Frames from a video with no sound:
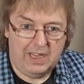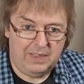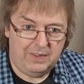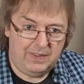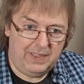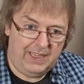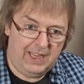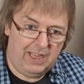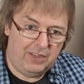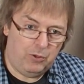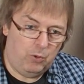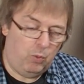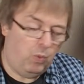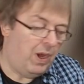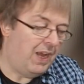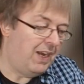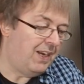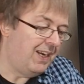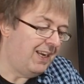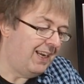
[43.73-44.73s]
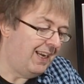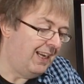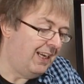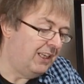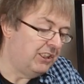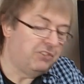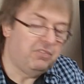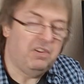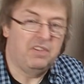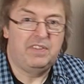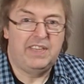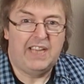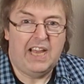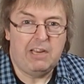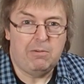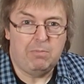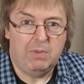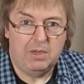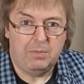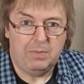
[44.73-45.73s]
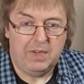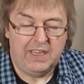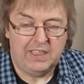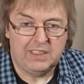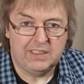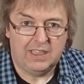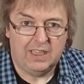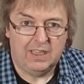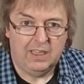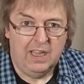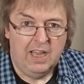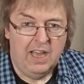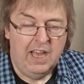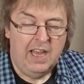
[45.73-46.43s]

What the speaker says: and the other one is 58mm.